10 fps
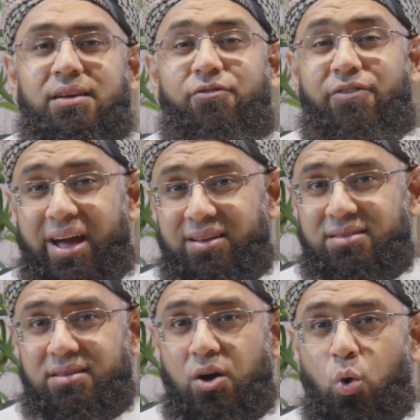
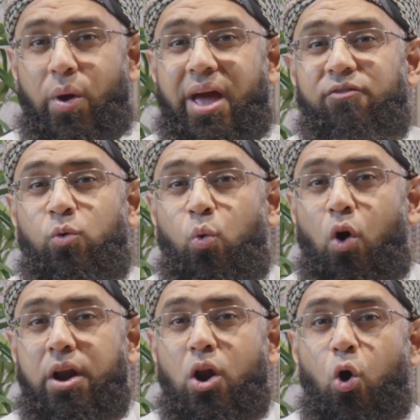fact, we have
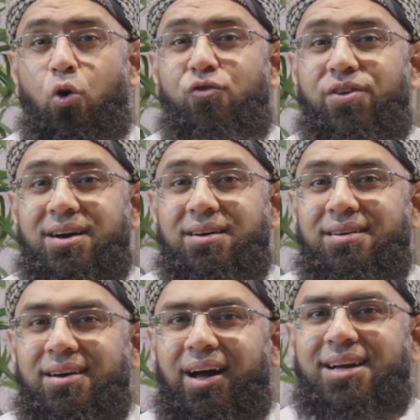won over
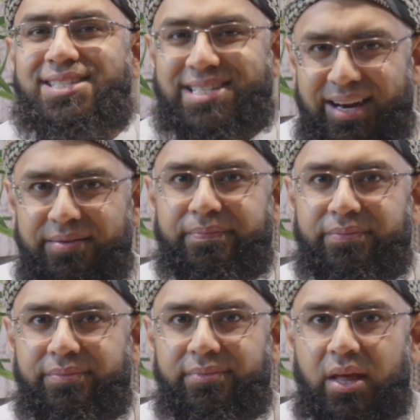a son.
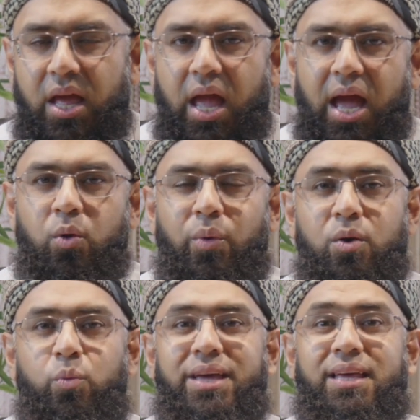And
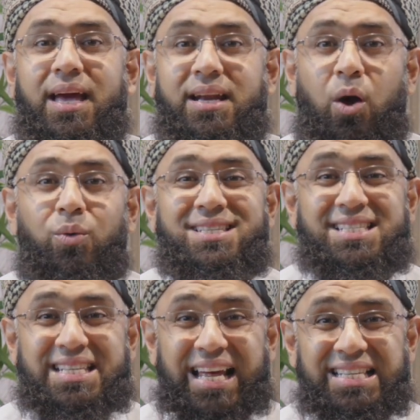when we get our
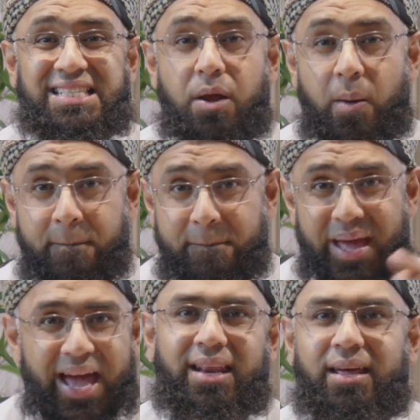sons
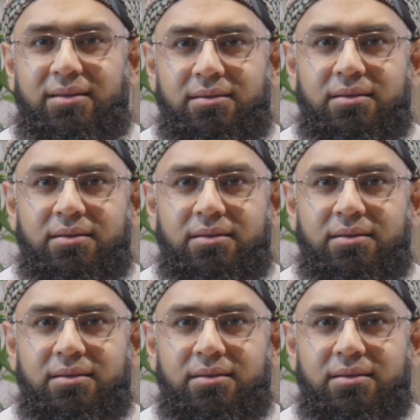married,